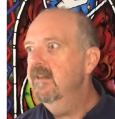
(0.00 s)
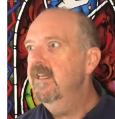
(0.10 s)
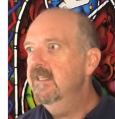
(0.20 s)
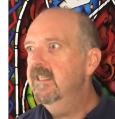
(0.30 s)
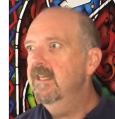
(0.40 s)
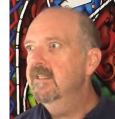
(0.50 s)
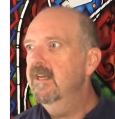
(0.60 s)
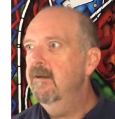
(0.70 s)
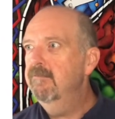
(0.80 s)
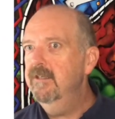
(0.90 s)
these things that
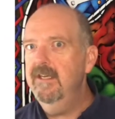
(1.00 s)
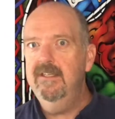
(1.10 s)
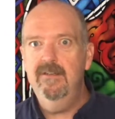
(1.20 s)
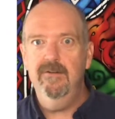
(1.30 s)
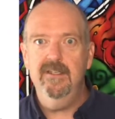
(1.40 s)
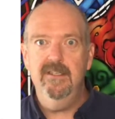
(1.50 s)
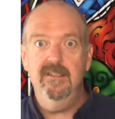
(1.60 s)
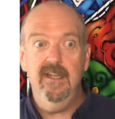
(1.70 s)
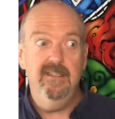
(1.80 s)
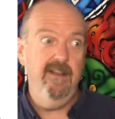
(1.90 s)
are presented to us as
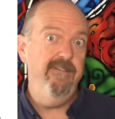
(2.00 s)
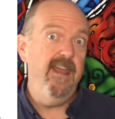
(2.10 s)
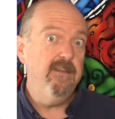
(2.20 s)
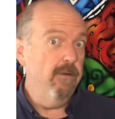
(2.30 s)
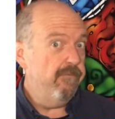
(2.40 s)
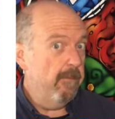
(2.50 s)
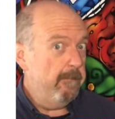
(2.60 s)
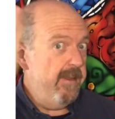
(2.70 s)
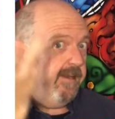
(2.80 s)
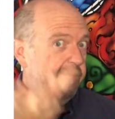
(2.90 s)
de facto from
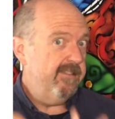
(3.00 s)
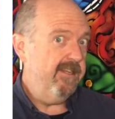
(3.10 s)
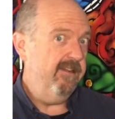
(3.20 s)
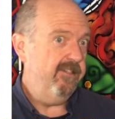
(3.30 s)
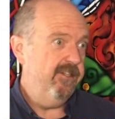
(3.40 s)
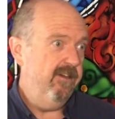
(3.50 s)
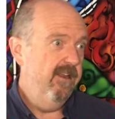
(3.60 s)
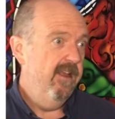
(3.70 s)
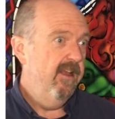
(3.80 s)
parents' culture,